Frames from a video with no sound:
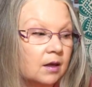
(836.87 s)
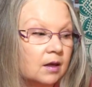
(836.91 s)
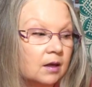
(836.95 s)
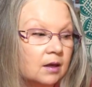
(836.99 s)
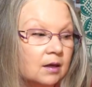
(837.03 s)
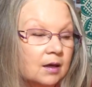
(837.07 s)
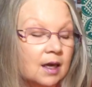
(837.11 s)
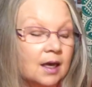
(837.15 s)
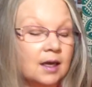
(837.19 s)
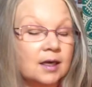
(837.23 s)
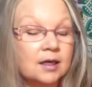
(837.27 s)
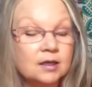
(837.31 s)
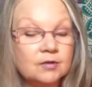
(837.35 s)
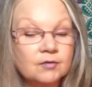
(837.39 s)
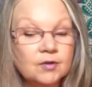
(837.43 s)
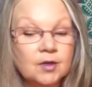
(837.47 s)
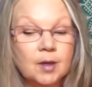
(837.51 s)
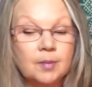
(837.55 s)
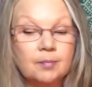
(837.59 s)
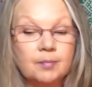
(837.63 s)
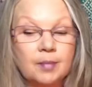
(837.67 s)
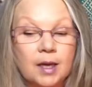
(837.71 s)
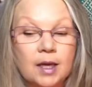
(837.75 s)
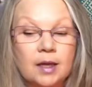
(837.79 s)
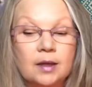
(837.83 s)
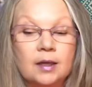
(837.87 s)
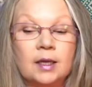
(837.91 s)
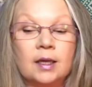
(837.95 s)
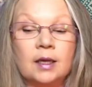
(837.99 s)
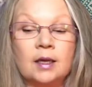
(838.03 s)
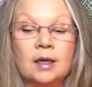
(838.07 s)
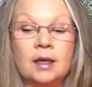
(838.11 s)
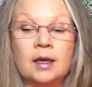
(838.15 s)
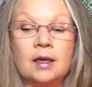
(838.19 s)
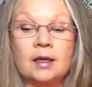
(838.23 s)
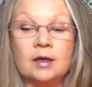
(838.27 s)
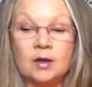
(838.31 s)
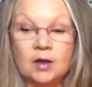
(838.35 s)
kind of
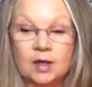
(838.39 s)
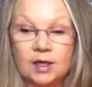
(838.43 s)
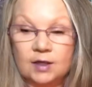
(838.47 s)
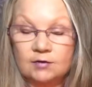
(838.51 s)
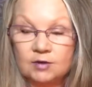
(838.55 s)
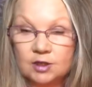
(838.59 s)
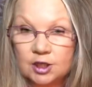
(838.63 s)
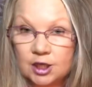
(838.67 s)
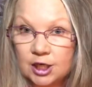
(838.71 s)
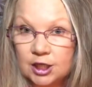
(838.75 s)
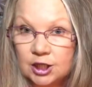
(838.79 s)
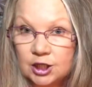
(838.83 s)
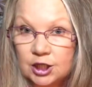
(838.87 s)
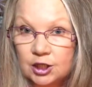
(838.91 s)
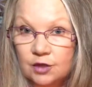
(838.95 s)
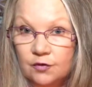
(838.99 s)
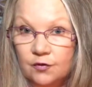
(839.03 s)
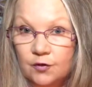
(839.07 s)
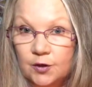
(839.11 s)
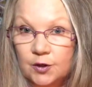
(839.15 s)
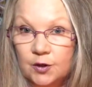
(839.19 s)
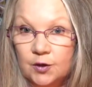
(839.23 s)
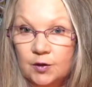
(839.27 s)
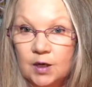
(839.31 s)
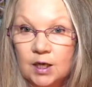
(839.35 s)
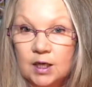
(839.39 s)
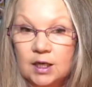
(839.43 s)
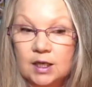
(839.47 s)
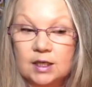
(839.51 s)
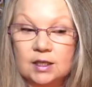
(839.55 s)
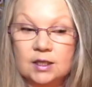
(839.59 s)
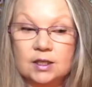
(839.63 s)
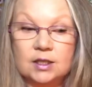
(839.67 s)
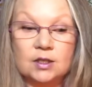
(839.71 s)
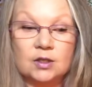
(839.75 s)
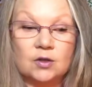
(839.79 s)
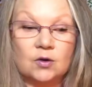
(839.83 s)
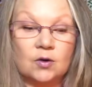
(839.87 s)
compelling and life changing for you
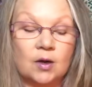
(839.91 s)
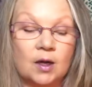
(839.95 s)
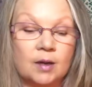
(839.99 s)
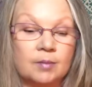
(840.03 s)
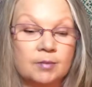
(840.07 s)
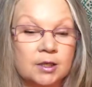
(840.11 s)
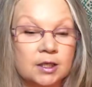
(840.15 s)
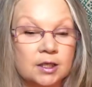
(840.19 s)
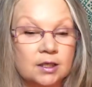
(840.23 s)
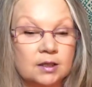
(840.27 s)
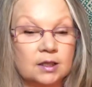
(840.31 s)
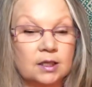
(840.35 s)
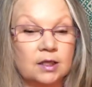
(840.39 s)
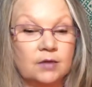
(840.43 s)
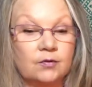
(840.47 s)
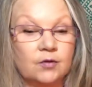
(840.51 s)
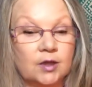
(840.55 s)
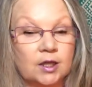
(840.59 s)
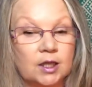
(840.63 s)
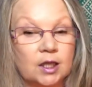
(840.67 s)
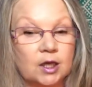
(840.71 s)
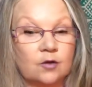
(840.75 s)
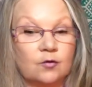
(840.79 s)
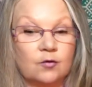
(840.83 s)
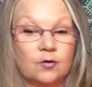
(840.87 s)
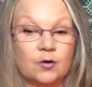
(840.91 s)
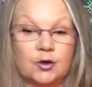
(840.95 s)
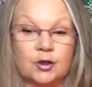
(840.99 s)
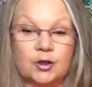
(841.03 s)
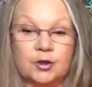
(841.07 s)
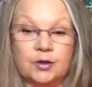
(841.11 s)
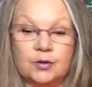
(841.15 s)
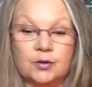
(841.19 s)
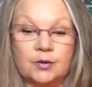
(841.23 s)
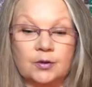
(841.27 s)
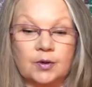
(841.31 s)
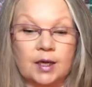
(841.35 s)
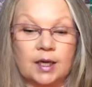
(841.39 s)
guys. So I'm going to leave it there for
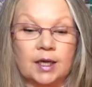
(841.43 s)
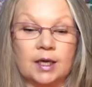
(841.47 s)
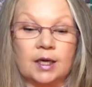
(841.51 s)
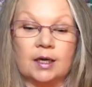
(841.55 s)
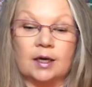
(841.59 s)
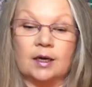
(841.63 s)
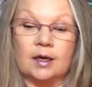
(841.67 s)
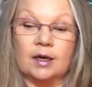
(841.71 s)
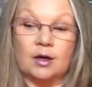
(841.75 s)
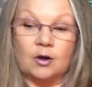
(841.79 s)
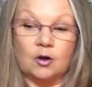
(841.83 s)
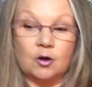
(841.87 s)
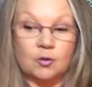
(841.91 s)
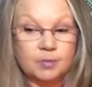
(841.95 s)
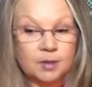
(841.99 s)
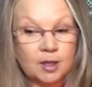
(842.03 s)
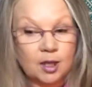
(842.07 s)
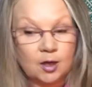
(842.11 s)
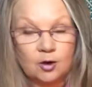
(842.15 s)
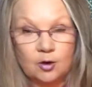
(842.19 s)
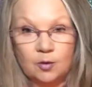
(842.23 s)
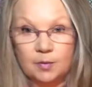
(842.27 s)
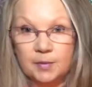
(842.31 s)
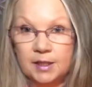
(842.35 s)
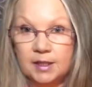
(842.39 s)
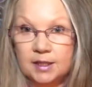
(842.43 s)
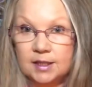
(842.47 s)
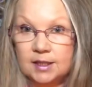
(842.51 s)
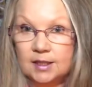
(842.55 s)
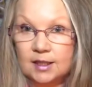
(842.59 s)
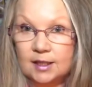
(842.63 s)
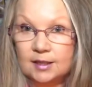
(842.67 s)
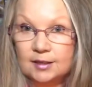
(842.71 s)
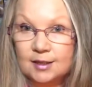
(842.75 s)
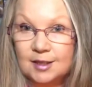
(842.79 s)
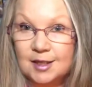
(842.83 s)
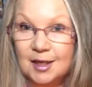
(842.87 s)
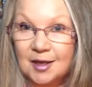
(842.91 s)
you. And I hope that all made
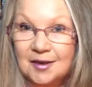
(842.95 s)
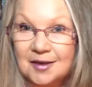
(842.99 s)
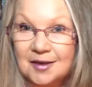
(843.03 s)
sense.